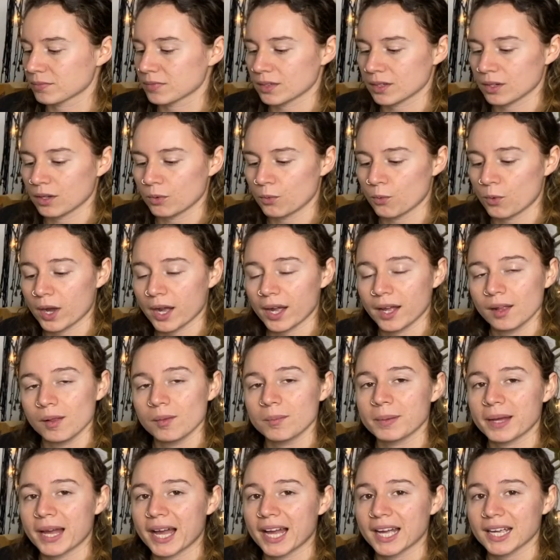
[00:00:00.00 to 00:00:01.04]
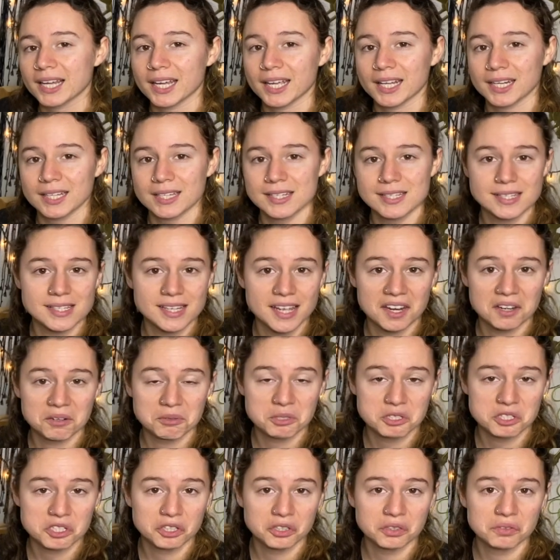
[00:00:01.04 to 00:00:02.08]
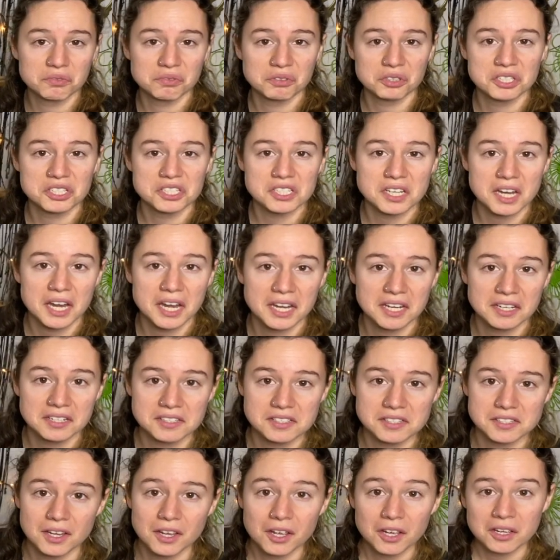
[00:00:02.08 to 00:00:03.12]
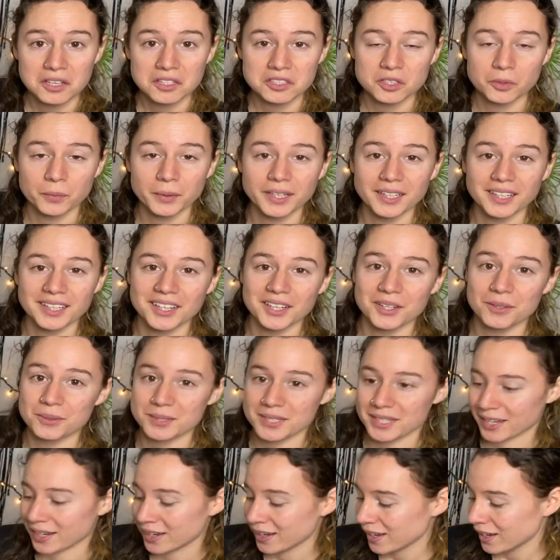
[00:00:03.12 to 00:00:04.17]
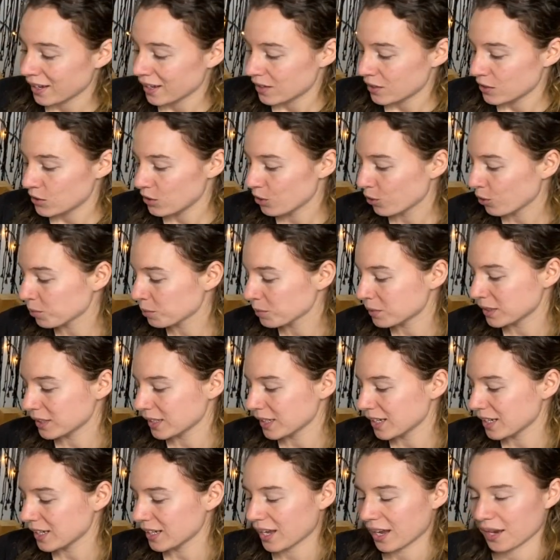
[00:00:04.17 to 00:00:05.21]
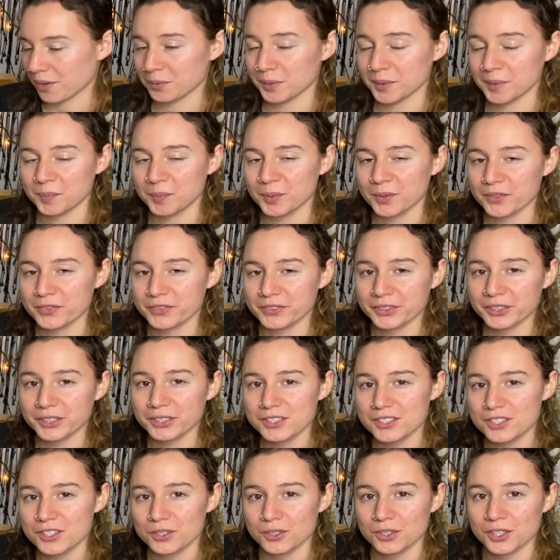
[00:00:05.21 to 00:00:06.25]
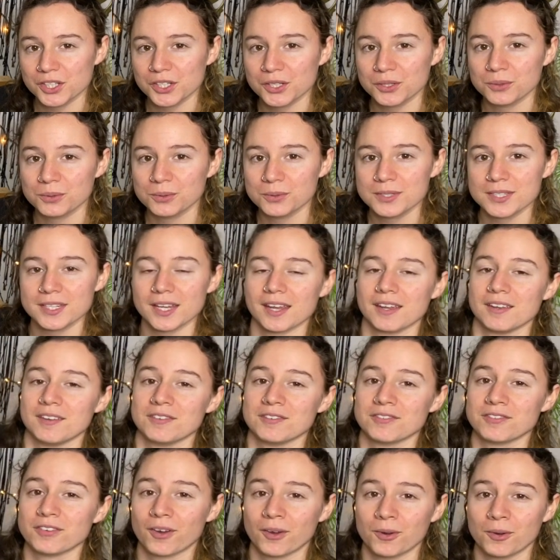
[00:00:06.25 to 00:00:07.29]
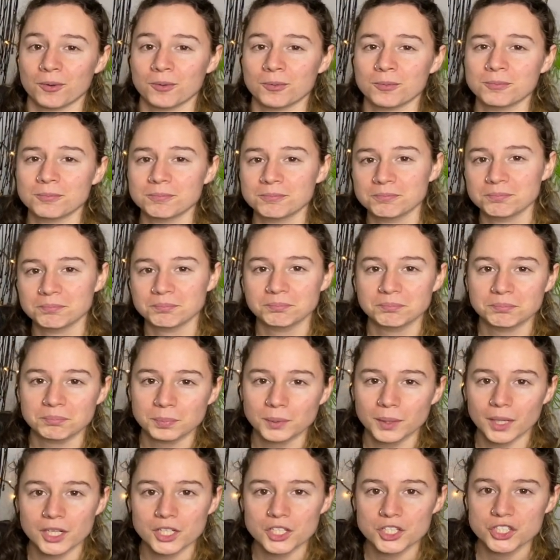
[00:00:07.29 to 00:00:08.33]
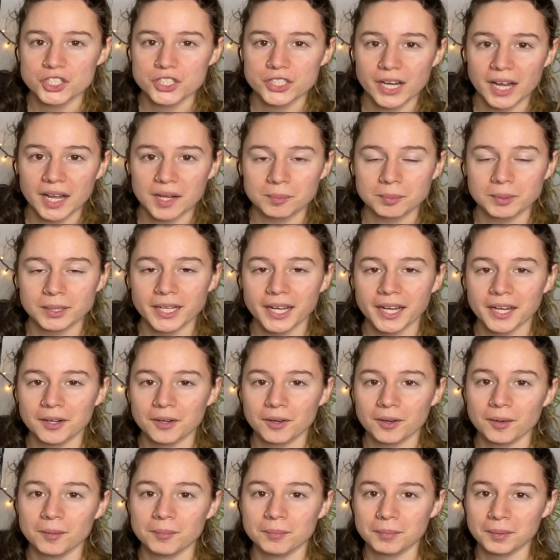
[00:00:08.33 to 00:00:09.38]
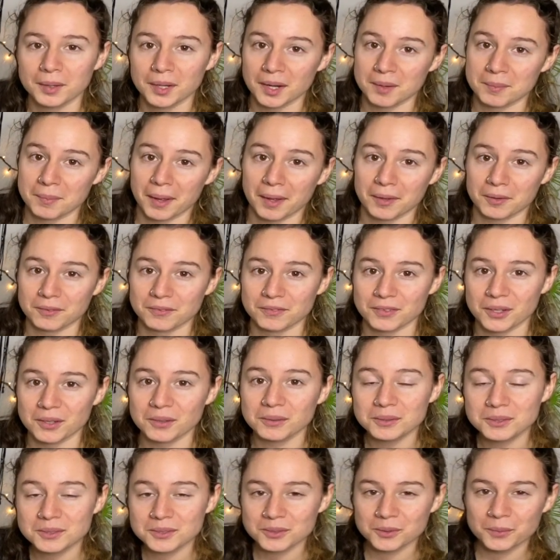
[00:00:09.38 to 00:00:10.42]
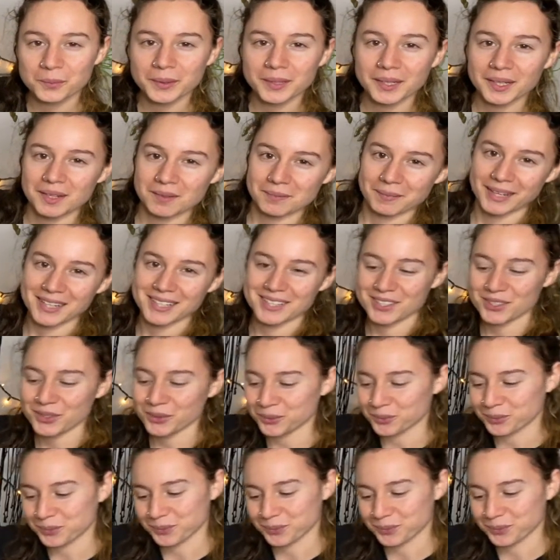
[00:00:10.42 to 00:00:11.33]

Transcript: a while back and it said it was good for stains, so we're gonna use it. Normally I would prefer to use a foam brush applicator, but I'm out of those, so we're gonna make do.